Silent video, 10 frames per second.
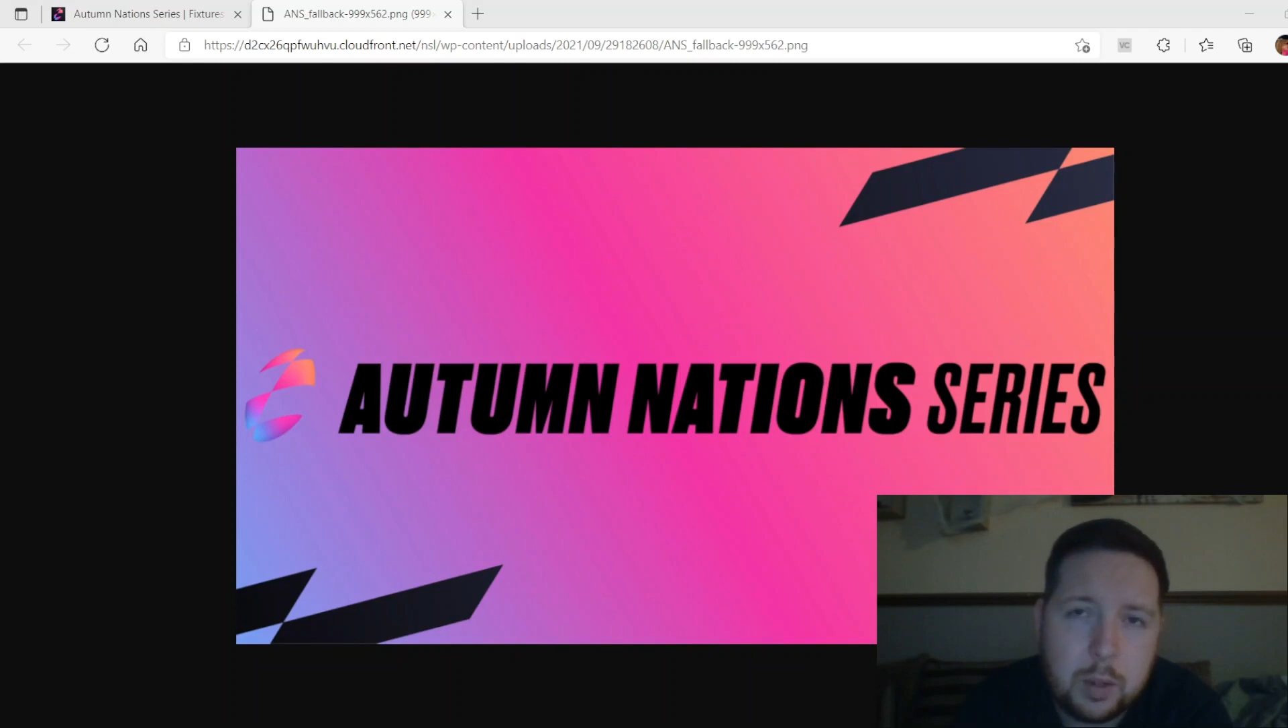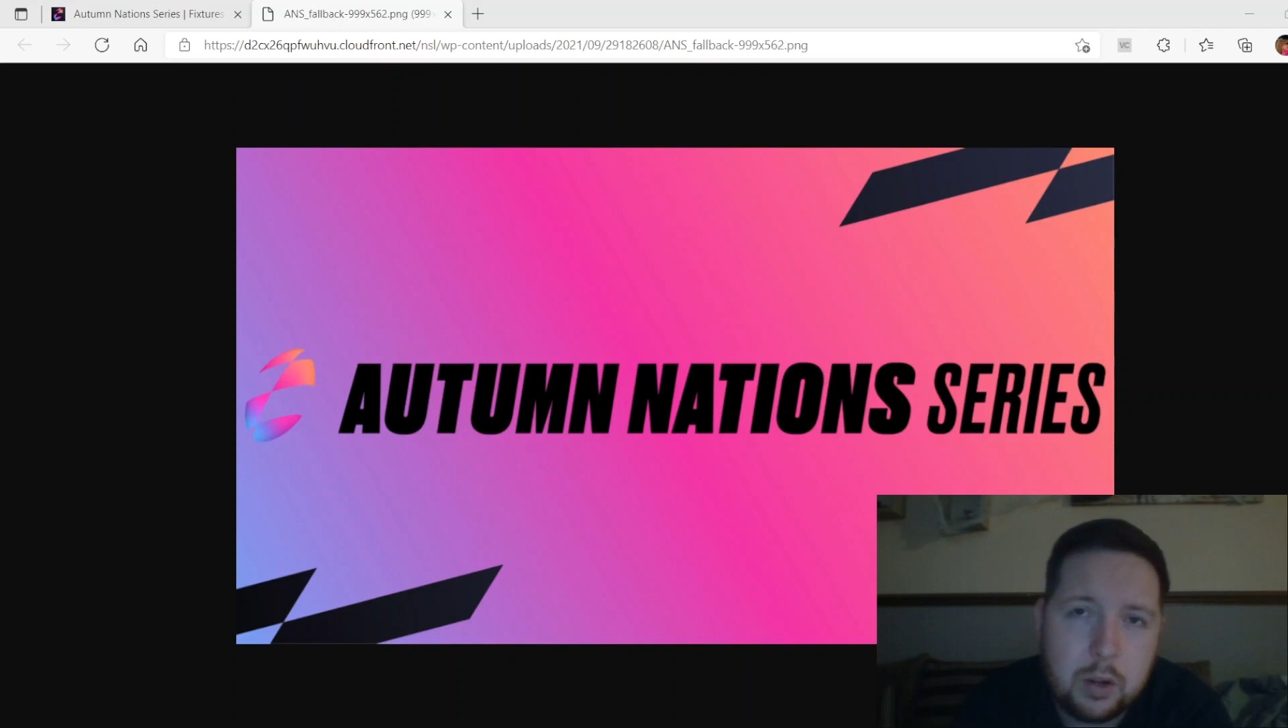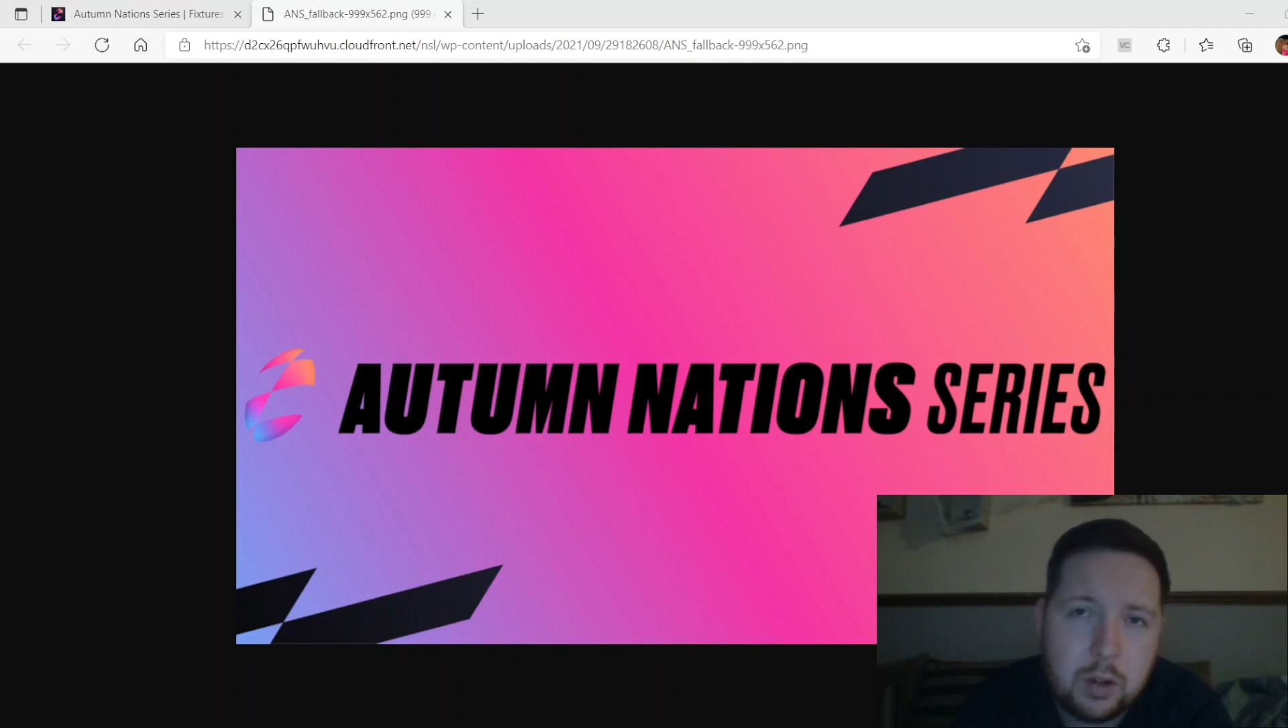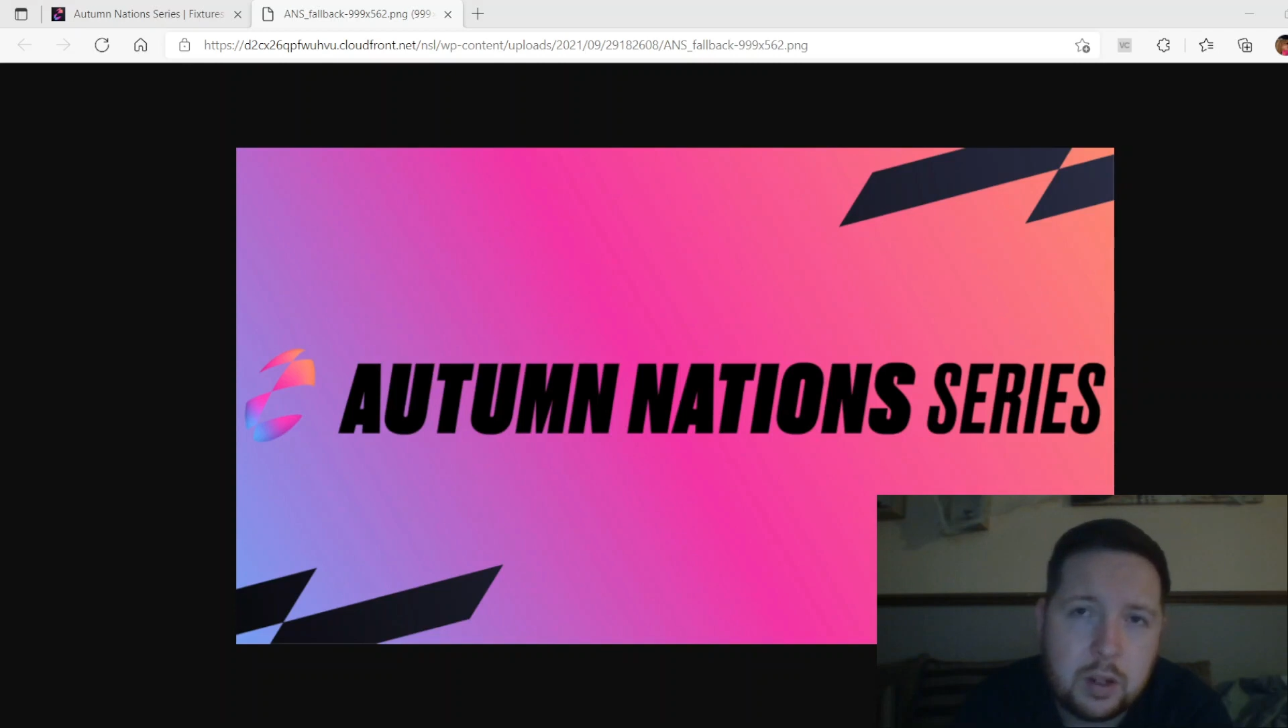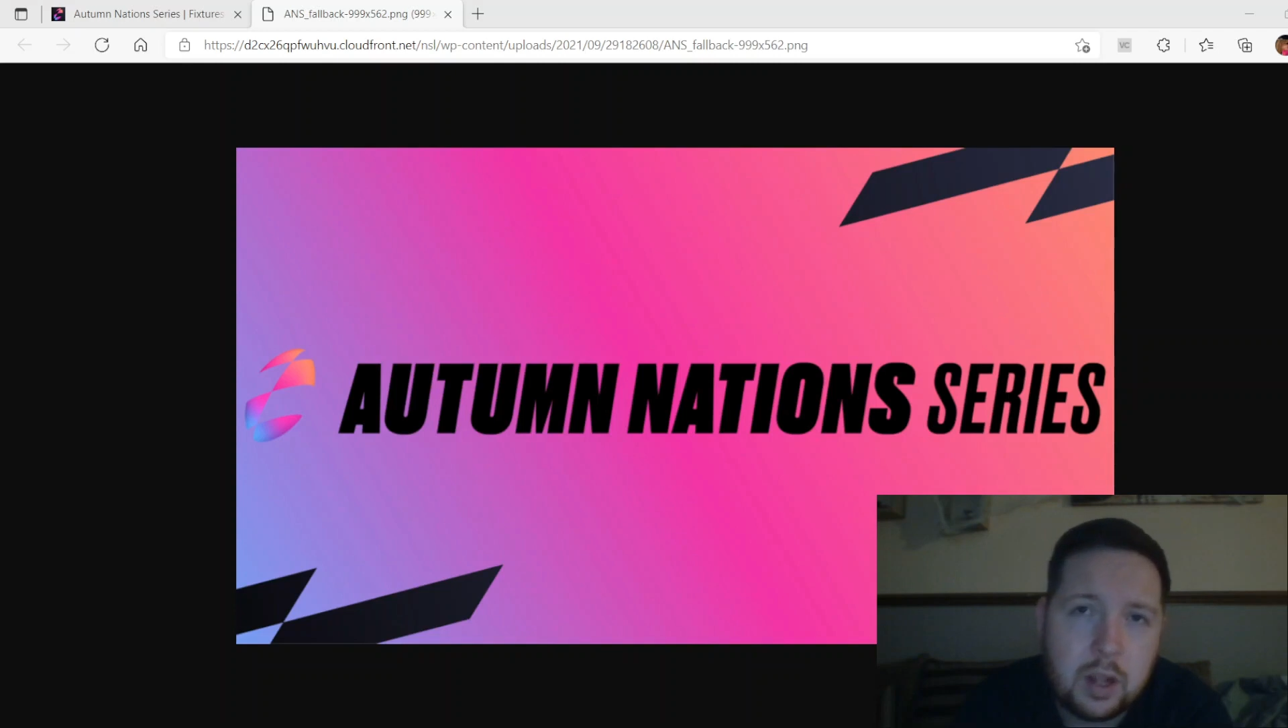
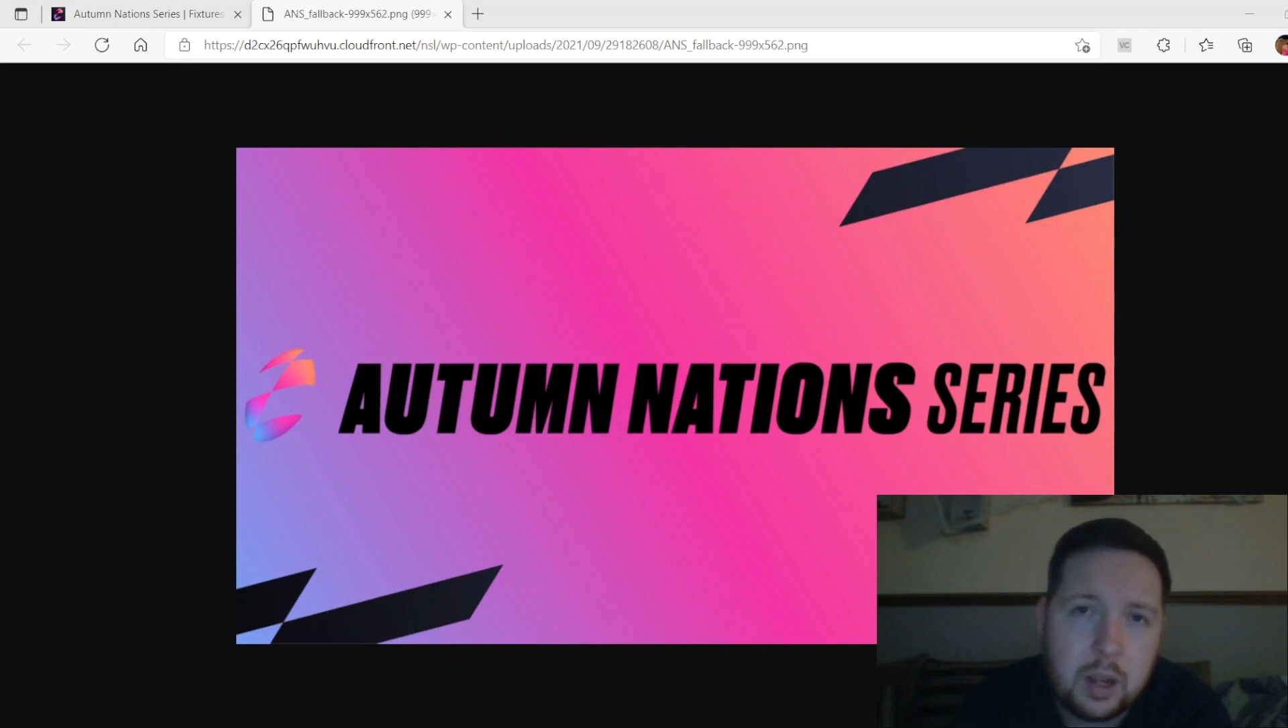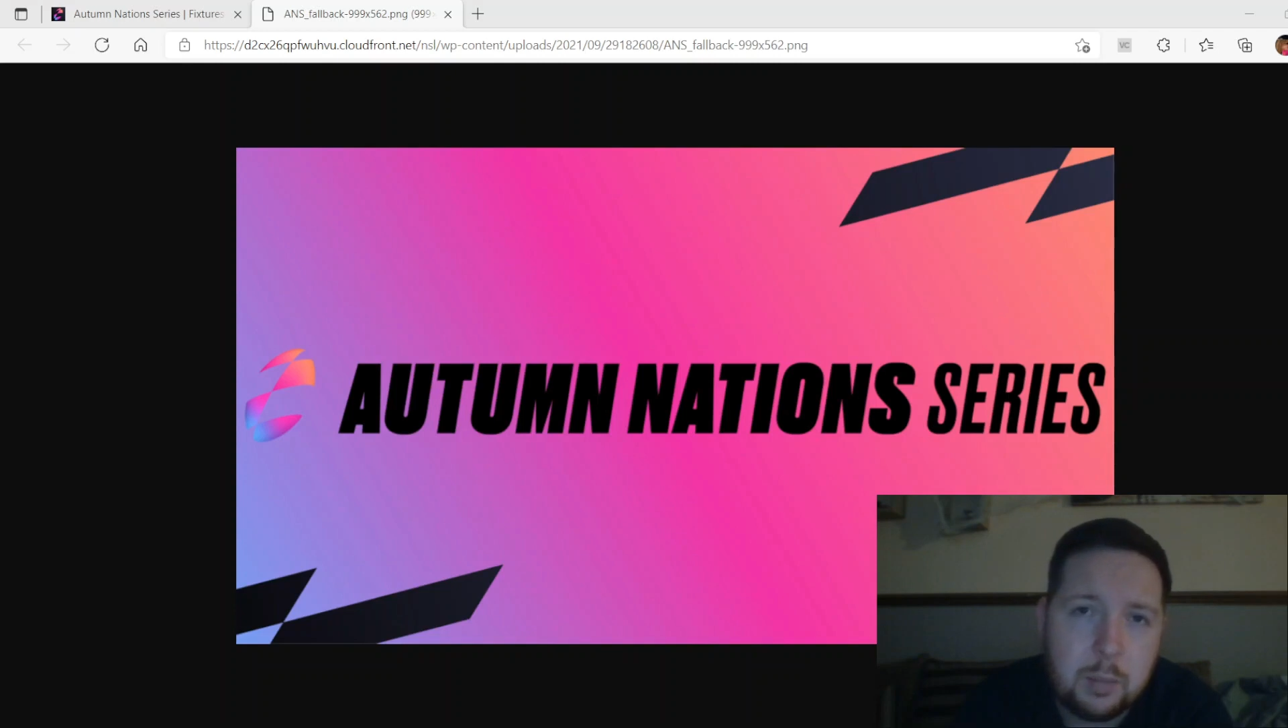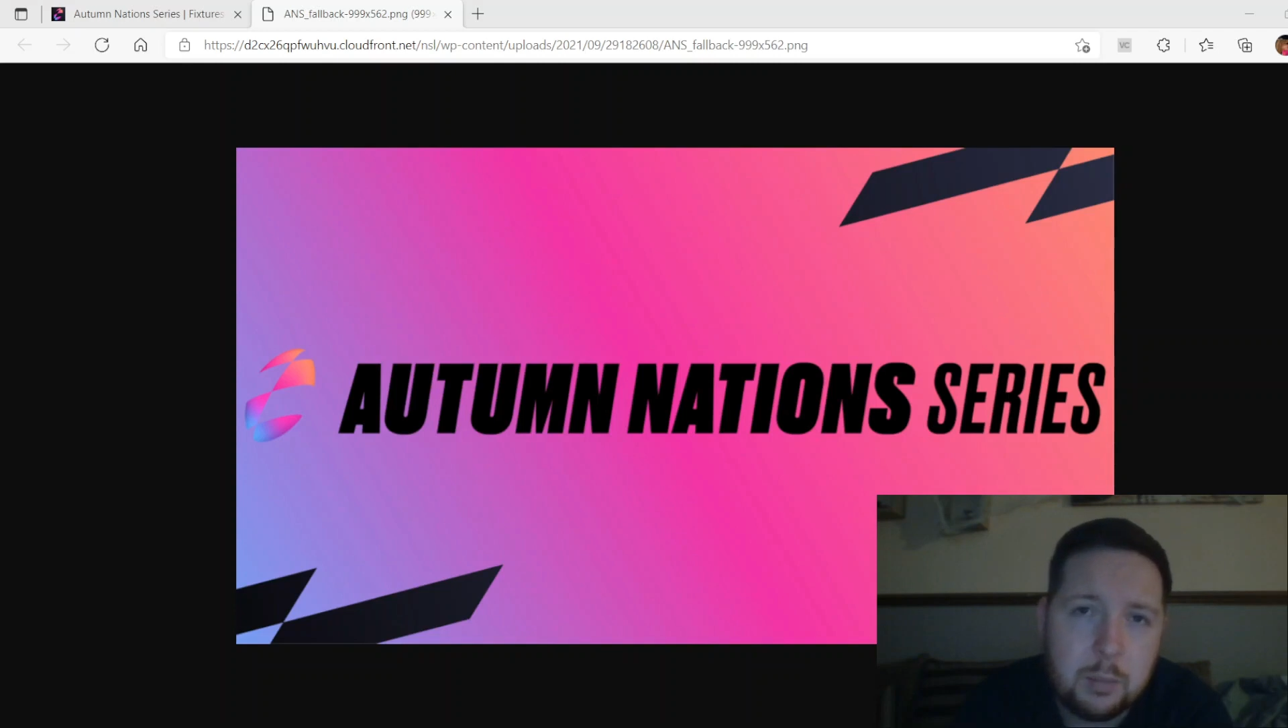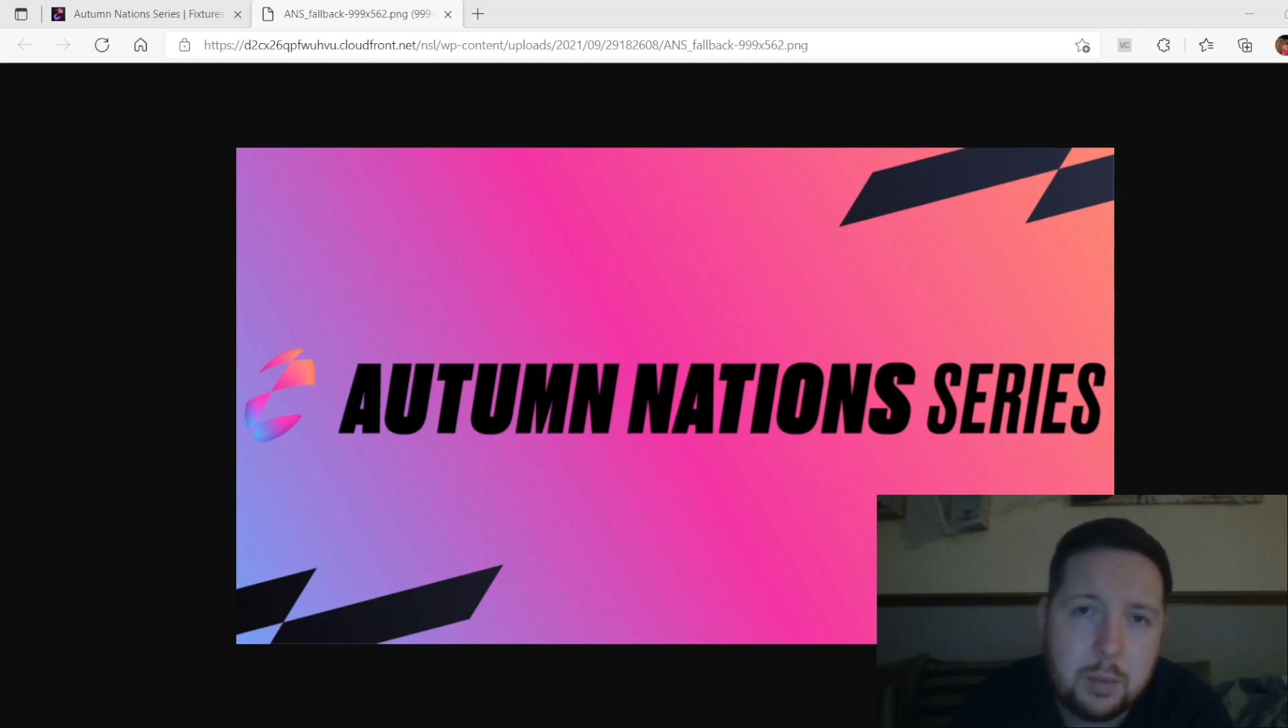period of time